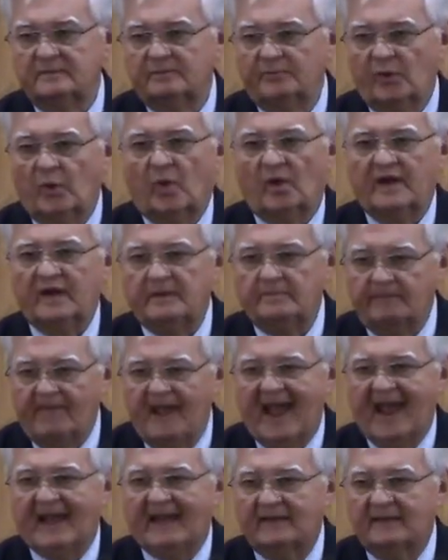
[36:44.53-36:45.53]
pointed
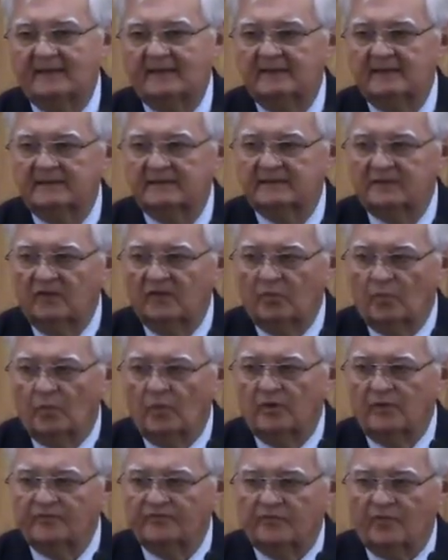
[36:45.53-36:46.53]
back to the
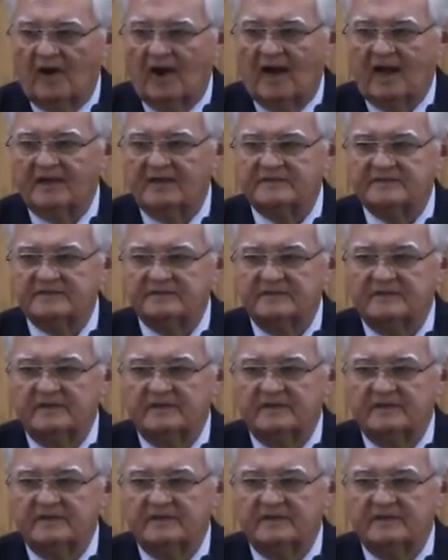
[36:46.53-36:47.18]
Word of Christ.